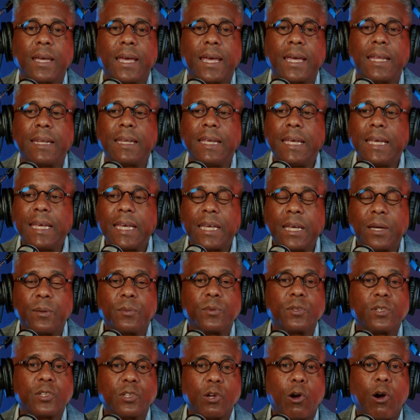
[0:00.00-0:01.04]
and
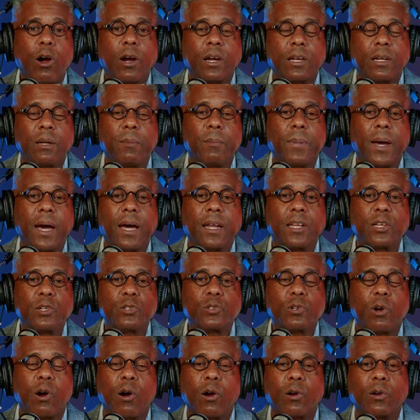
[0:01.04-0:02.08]
him talking about his
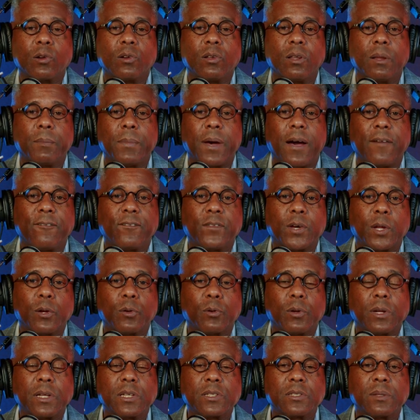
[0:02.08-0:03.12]
article about
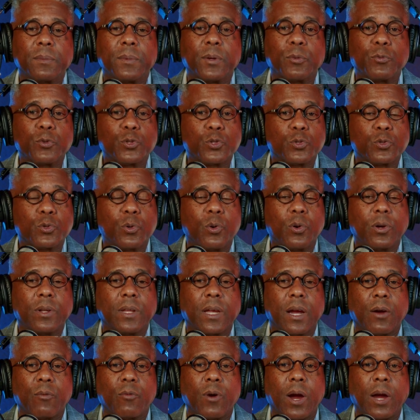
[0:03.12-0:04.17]
federalism and restoring
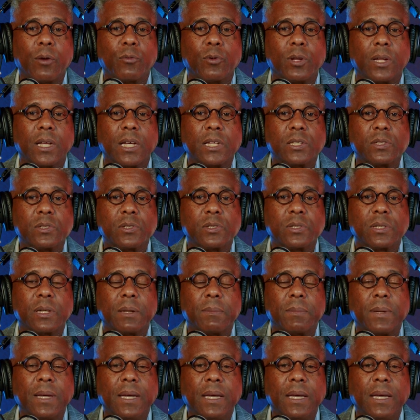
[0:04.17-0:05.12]
that right relationship.